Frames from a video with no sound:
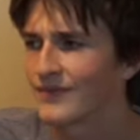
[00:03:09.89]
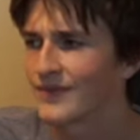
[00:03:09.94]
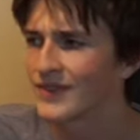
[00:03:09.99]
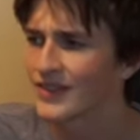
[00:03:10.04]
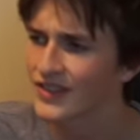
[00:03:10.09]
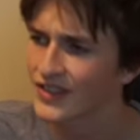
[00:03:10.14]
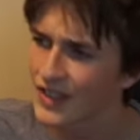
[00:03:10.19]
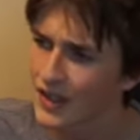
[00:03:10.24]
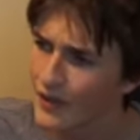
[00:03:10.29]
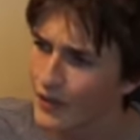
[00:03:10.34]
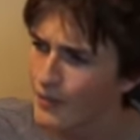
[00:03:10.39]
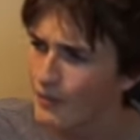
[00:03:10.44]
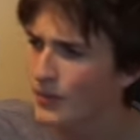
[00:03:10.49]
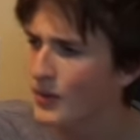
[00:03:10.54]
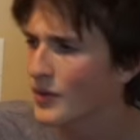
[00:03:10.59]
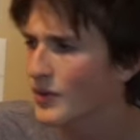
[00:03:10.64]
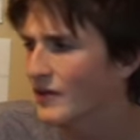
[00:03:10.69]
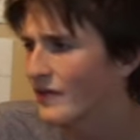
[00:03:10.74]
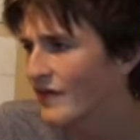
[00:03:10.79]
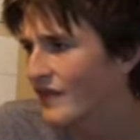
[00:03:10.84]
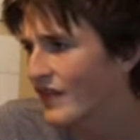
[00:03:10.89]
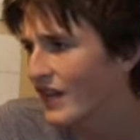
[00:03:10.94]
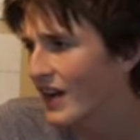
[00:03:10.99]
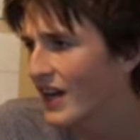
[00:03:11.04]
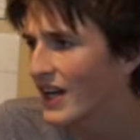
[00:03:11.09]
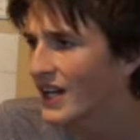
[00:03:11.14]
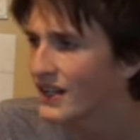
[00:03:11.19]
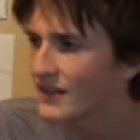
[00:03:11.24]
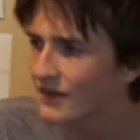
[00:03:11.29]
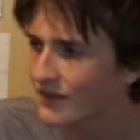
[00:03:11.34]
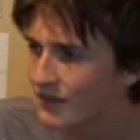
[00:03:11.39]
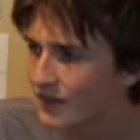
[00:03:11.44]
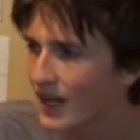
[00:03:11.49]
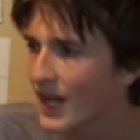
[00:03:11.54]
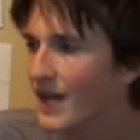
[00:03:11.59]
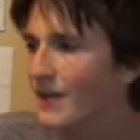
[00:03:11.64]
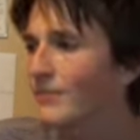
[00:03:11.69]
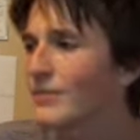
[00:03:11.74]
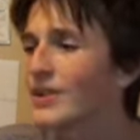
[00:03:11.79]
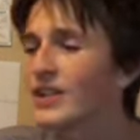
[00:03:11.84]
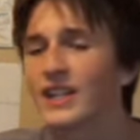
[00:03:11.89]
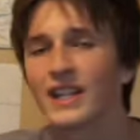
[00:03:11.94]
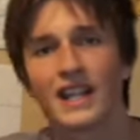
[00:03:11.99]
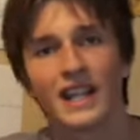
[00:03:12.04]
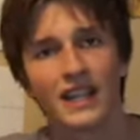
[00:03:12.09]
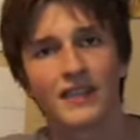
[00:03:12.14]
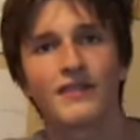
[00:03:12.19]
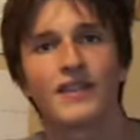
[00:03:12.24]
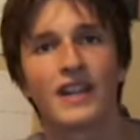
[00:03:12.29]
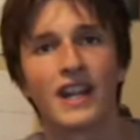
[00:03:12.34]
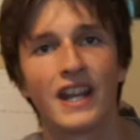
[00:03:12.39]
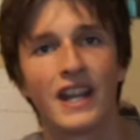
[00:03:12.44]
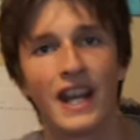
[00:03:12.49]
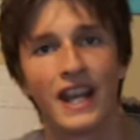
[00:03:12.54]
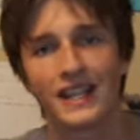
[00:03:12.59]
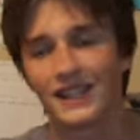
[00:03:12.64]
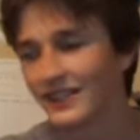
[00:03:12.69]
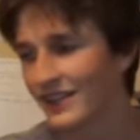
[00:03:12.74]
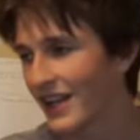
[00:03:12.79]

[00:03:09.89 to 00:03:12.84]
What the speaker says: 7.5, I'm gonna give it an 8.